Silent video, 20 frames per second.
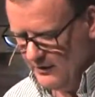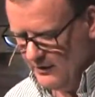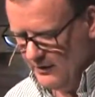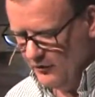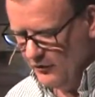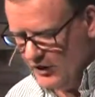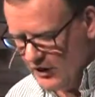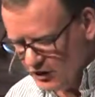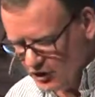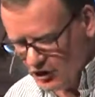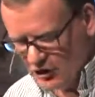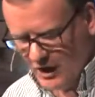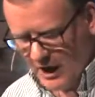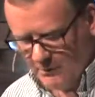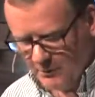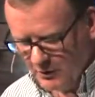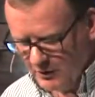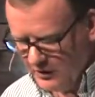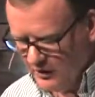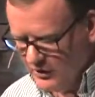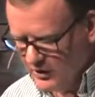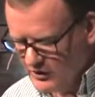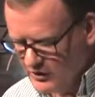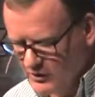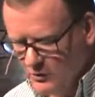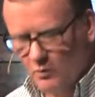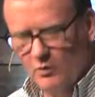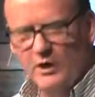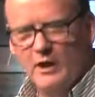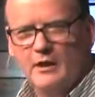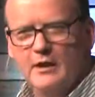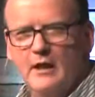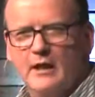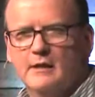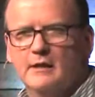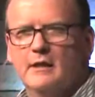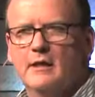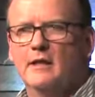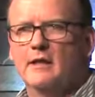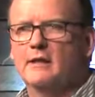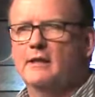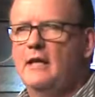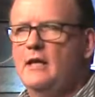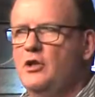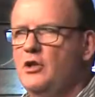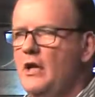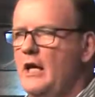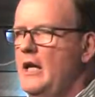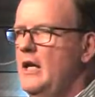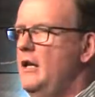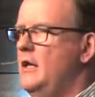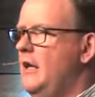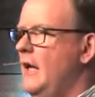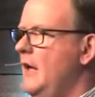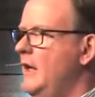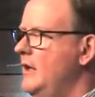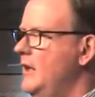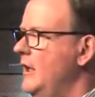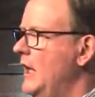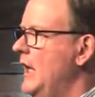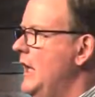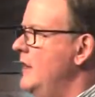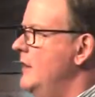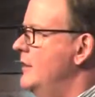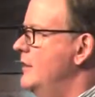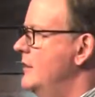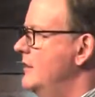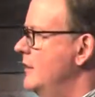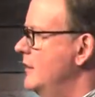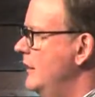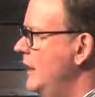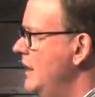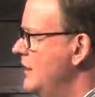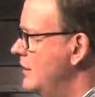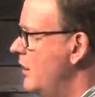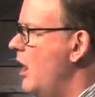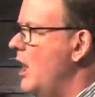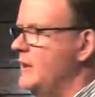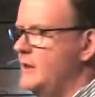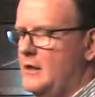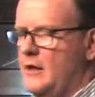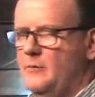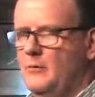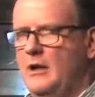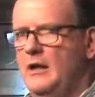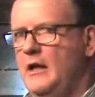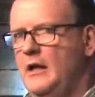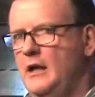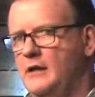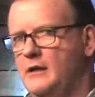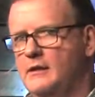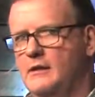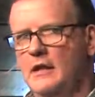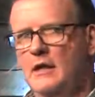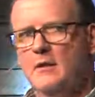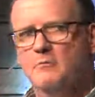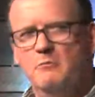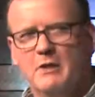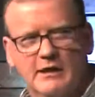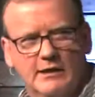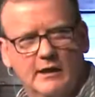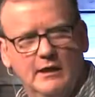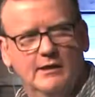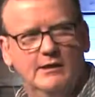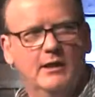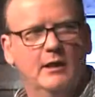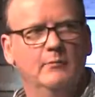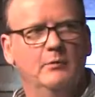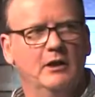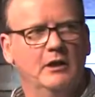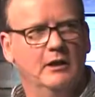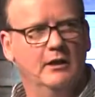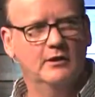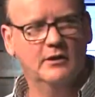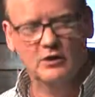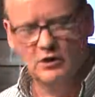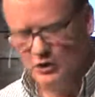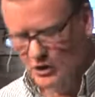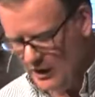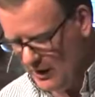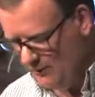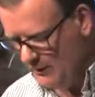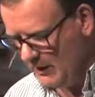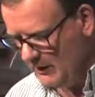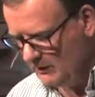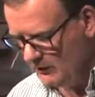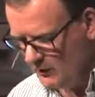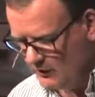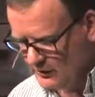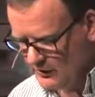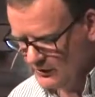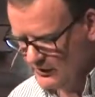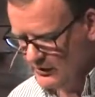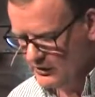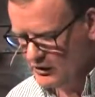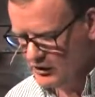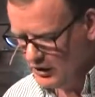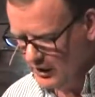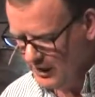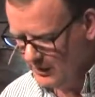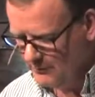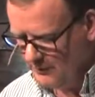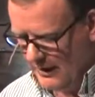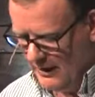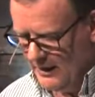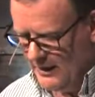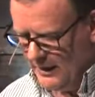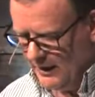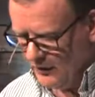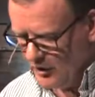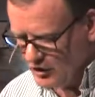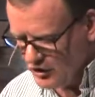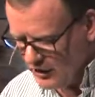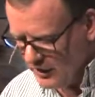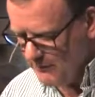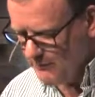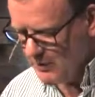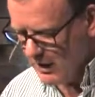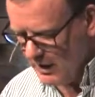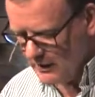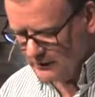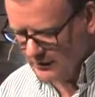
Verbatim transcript: This shepherd in the story does this. He, he, he, he's, he's lost something. He's missing something. It's a sheep. He loses the sheep, and the sheep got